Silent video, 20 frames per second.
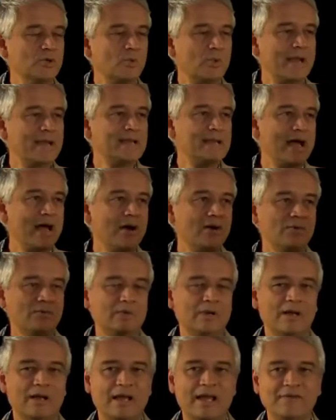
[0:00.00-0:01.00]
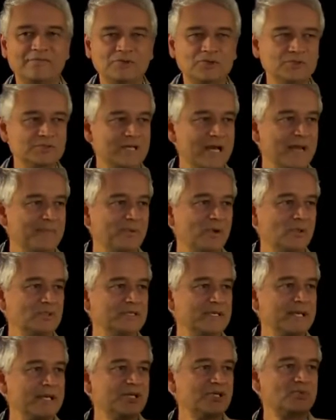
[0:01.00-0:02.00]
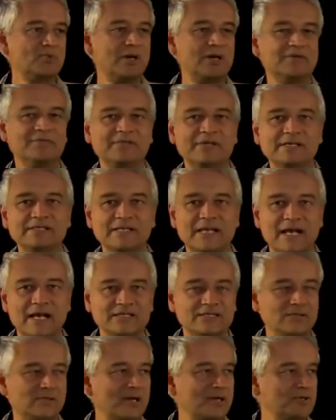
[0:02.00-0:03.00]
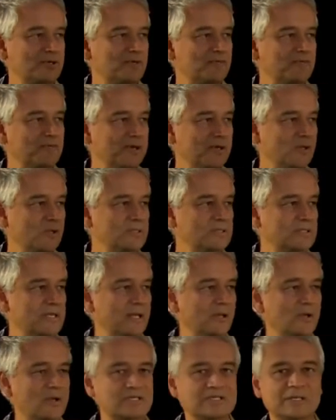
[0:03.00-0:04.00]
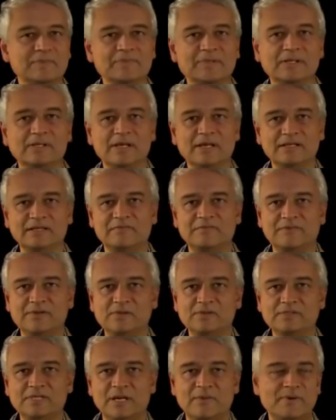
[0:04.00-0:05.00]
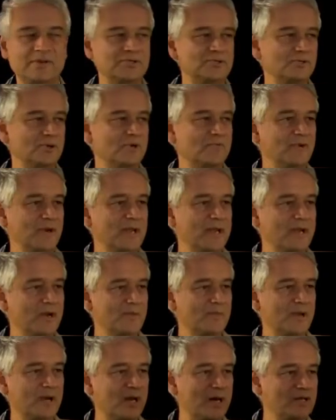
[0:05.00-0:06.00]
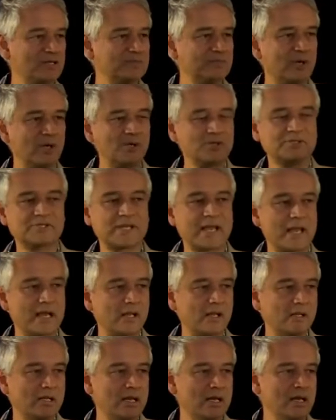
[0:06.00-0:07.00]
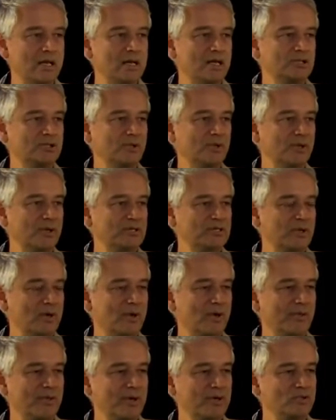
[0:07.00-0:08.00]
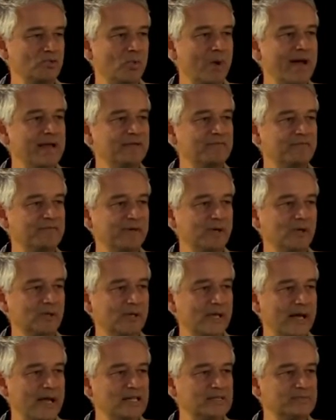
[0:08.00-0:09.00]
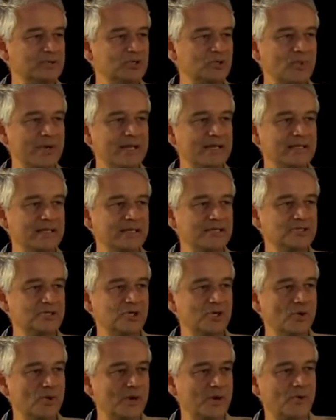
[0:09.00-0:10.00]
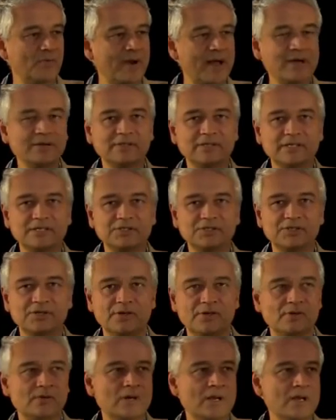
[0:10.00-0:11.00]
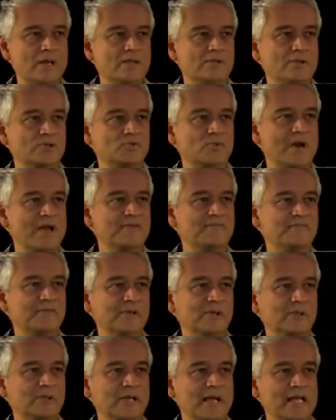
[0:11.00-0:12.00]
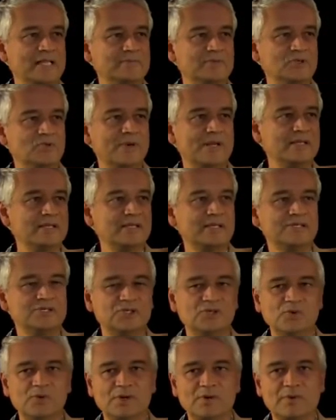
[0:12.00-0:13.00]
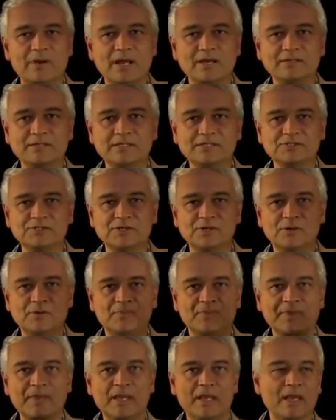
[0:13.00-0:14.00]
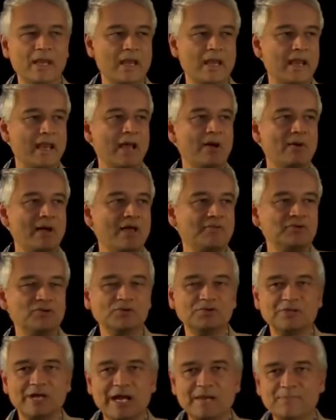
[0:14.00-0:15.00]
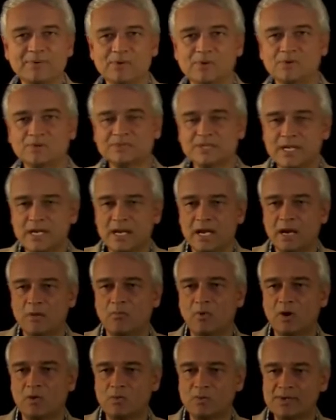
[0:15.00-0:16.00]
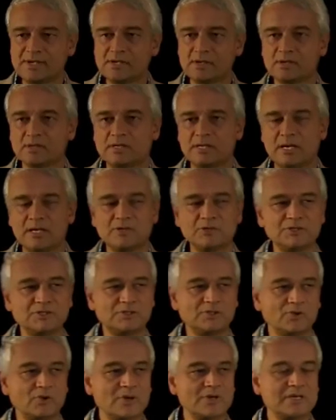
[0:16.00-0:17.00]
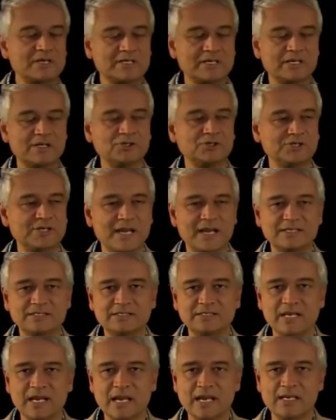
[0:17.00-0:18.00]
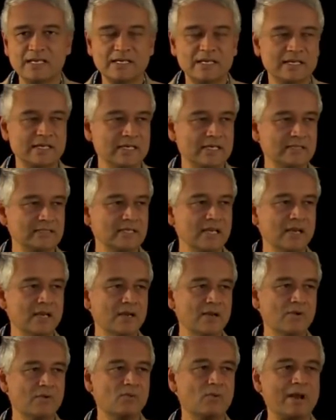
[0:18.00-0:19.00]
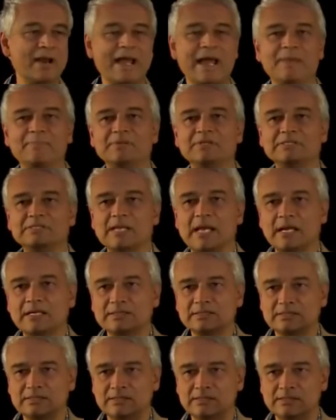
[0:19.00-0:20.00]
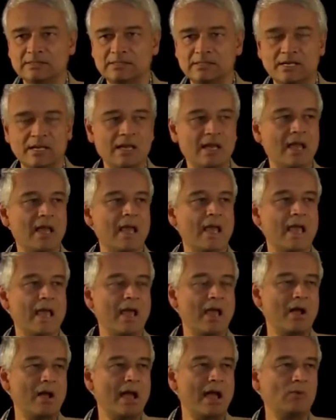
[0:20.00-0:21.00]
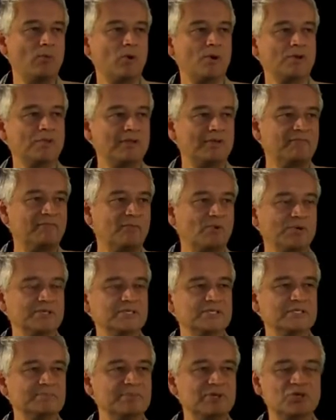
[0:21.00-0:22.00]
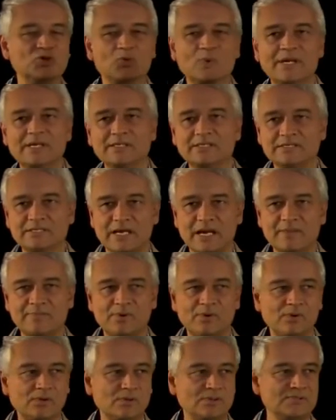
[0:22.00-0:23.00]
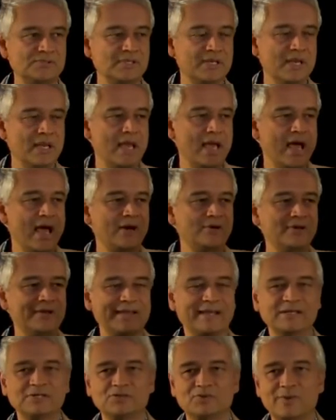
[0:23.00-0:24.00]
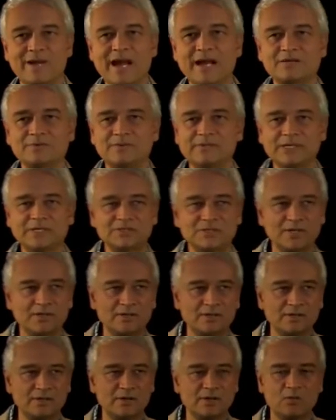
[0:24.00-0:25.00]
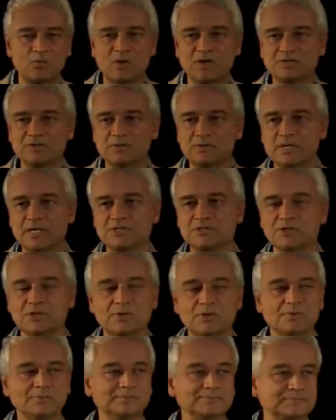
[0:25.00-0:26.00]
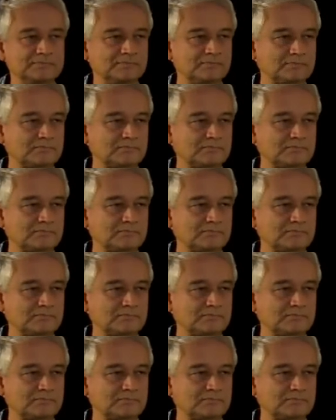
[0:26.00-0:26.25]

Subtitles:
So right now, I have 2 dipoles. Each one of these has electric fields. They look something like the fields that we drew over here, but on a smaller scale. So there's white field lines between these 2 and around these 2. There's white field lines between these 2 and around these 2. And now I have 2 dipoles. And what we are going to learn to understand today is what happens next. What are the forces between the dipoles? How do they interact with each other? What do they do?